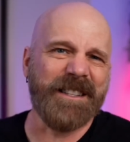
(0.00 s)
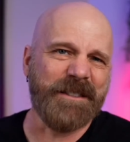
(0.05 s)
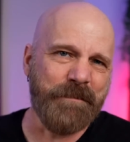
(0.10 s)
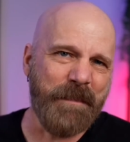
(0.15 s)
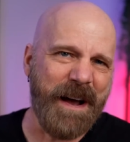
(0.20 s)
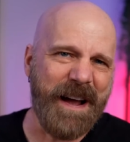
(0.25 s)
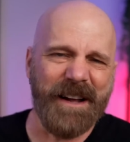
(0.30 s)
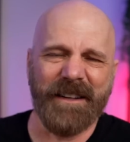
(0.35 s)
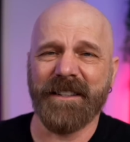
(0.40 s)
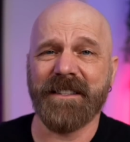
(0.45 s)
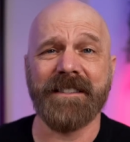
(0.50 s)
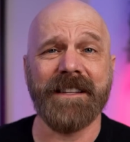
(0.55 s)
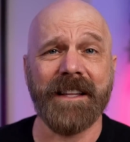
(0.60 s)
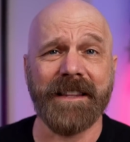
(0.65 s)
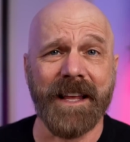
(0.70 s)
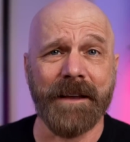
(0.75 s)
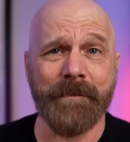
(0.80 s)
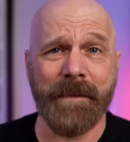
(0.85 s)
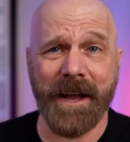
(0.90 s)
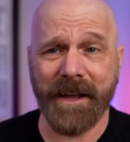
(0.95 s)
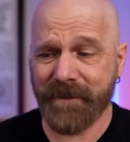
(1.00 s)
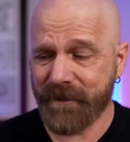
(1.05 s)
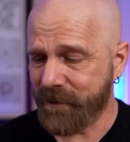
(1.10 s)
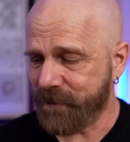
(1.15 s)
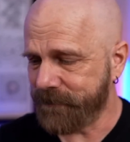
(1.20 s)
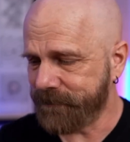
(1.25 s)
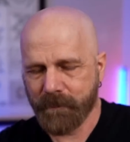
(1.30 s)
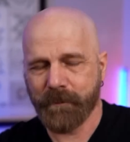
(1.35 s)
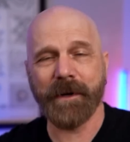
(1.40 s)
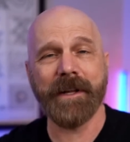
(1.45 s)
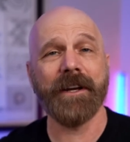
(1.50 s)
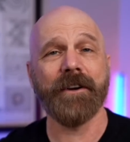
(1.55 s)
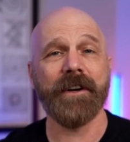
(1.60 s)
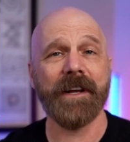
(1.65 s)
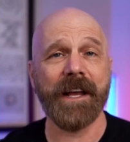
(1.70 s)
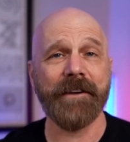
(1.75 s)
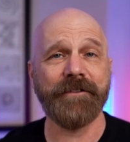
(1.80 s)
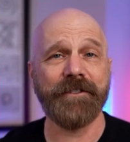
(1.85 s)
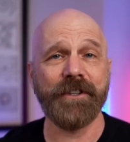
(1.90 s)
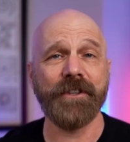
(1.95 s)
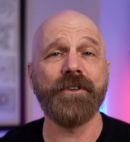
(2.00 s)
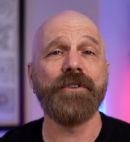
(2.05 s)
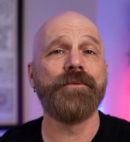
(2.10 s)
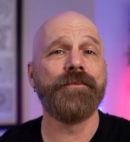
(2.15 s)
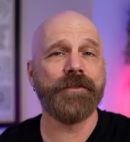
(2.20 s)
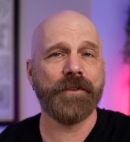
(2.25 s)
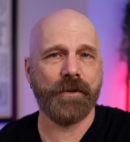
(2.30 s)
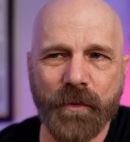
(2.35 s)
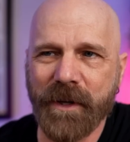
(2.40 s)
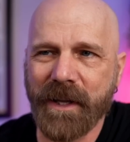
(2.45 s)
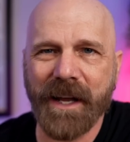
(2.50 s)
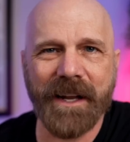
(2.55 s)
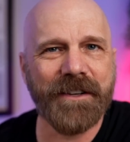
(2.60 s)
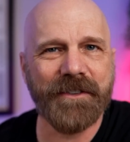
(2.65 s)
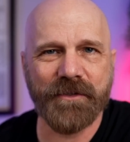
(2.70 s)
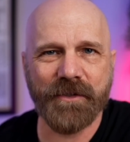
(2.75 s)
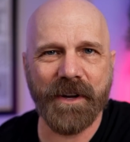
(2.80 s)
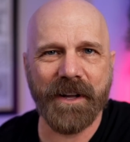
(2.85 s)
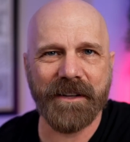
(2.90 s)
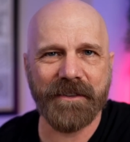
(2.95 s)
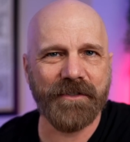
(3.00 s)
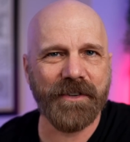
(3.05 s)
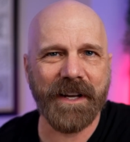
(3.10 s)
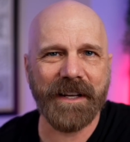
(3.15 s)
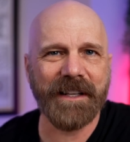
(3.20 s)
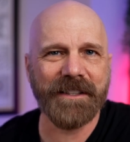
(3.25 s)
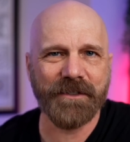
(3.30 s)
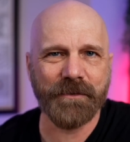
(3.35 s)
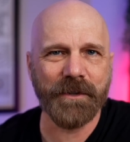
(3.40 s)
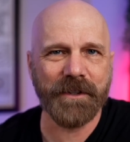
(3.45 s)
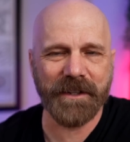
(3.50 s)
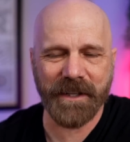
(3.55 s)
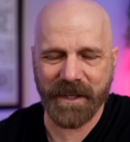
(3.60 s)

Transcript: it's mild, it's not that bad though. But here at F2, we gotta try against the real